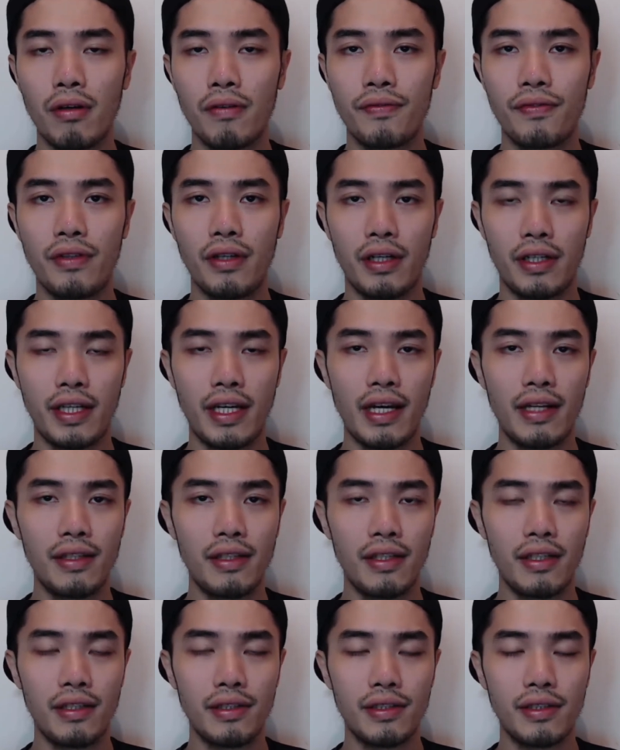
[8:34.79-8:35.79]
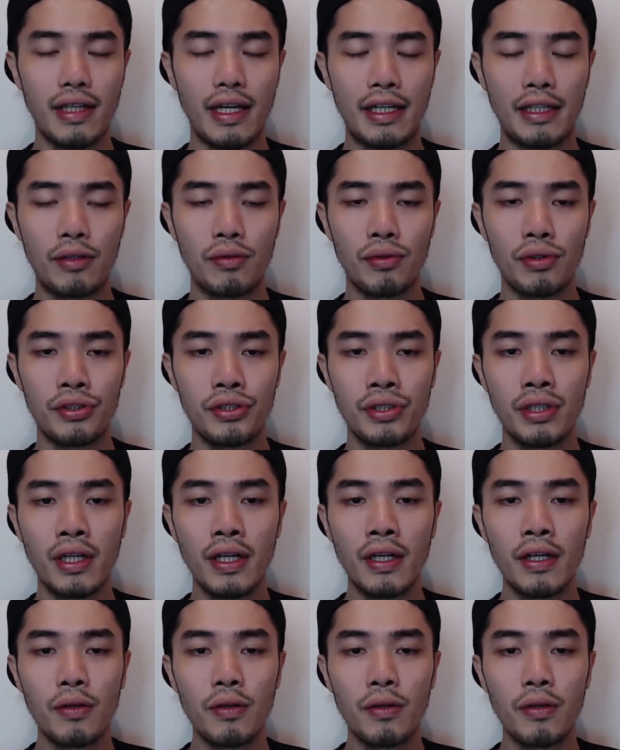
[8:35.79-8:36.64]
of their Cantonese language,